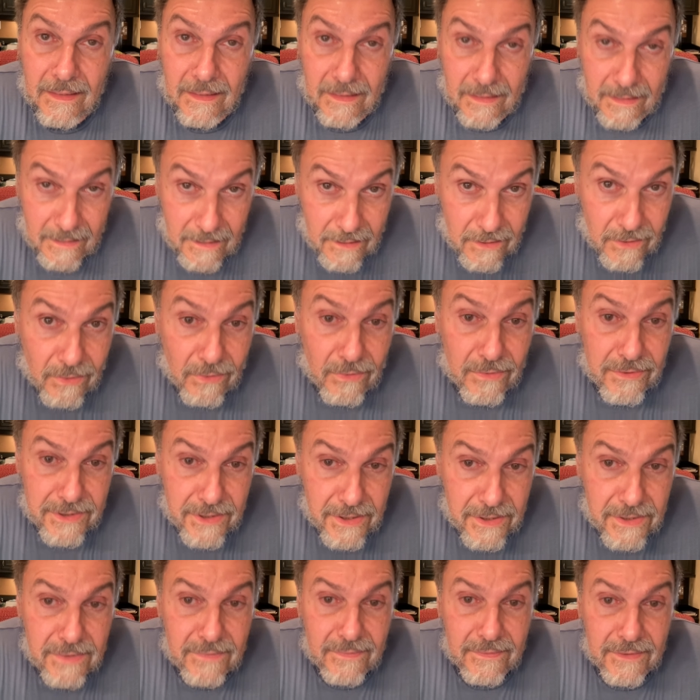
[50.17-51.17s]
And He calls
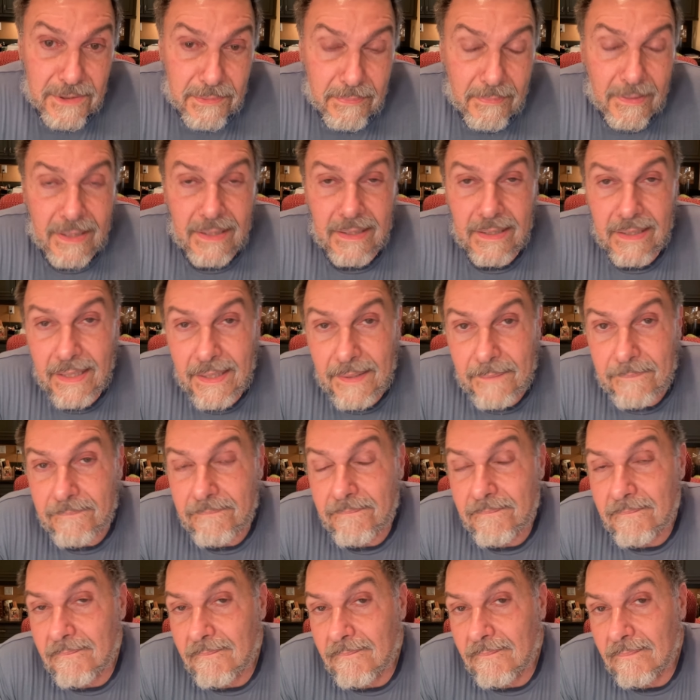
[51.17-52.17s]
each of us by name.
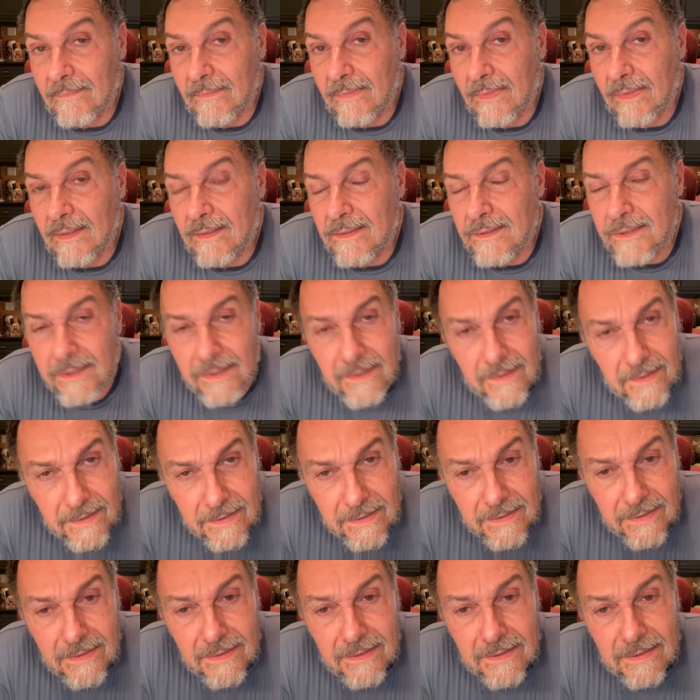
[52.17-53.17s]

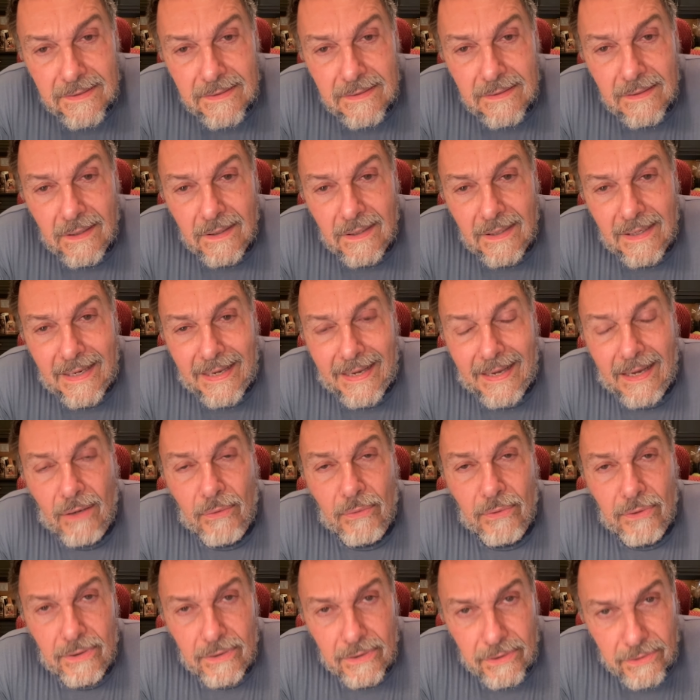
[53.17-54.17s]
Jesus,
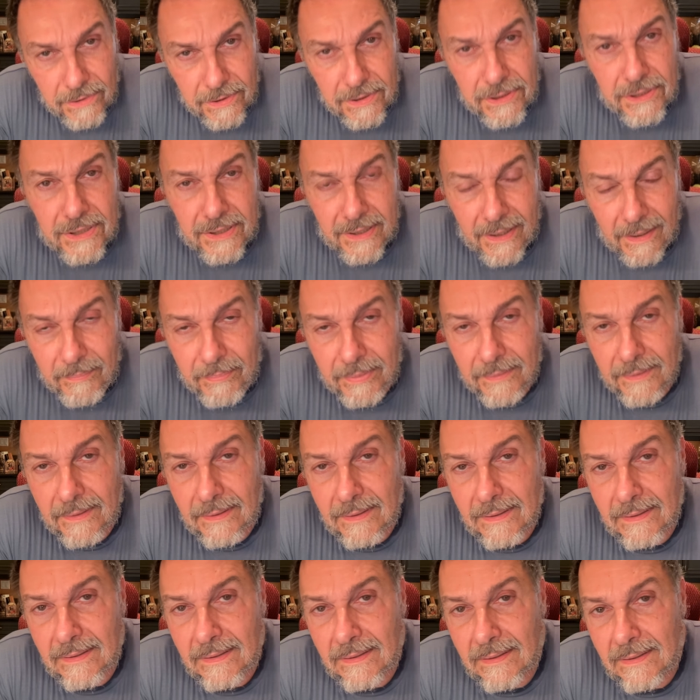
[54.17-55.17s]
our Good
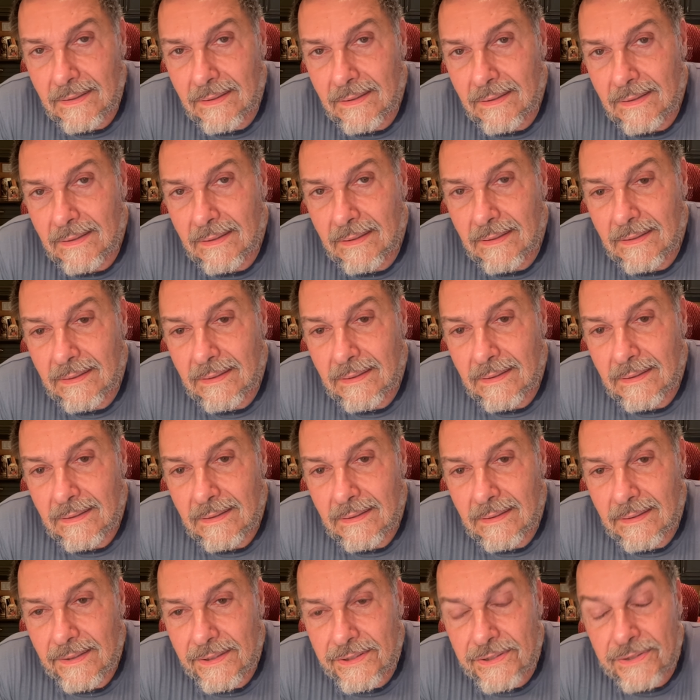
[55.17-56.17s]
Shepherd,
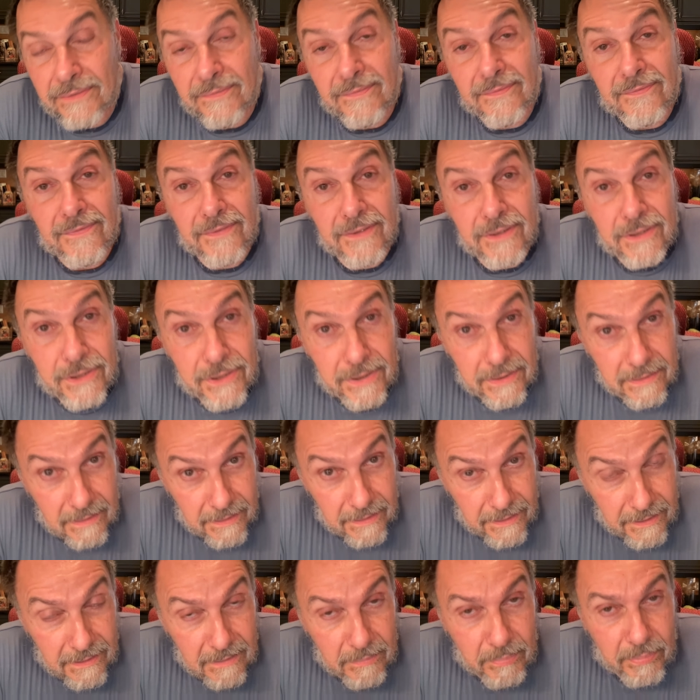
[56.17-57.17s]
is a
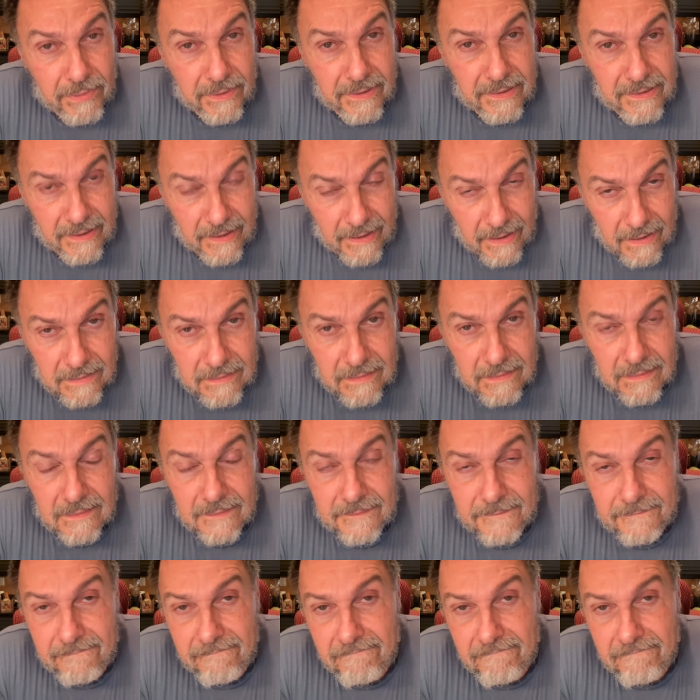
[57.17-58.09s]
vigilant protector.